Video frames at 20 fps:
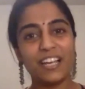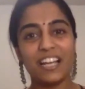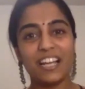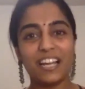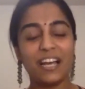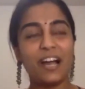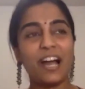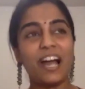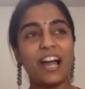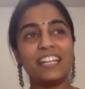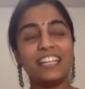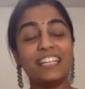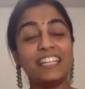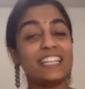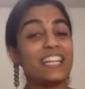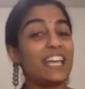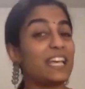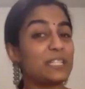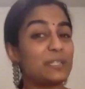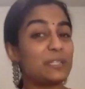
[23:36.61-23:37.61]
Now I
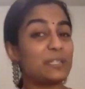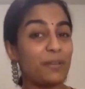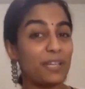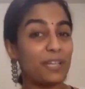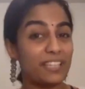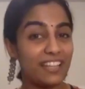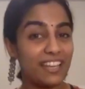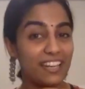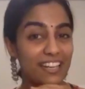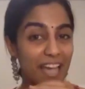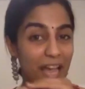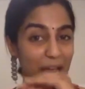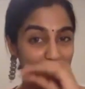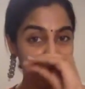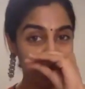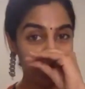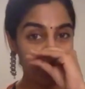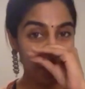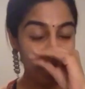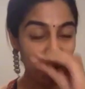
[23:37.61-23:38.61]
didn't expect that
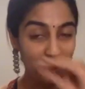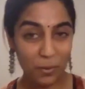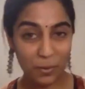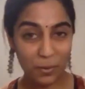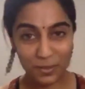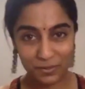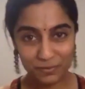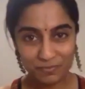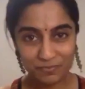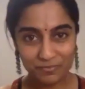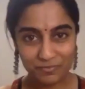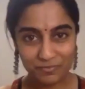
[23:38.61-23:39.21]
at all.